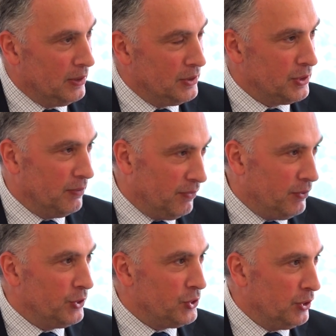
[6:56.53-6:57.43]
So, of
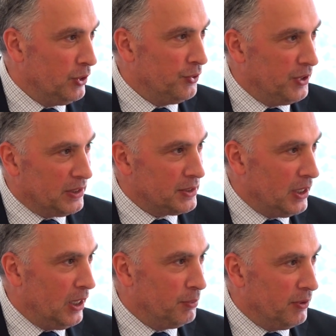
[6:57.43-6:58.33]
course, you know, that
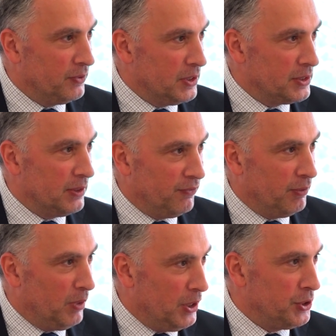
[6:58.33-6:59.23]
type of
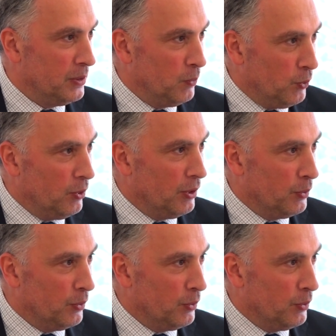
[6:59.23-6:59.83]
disinformation war,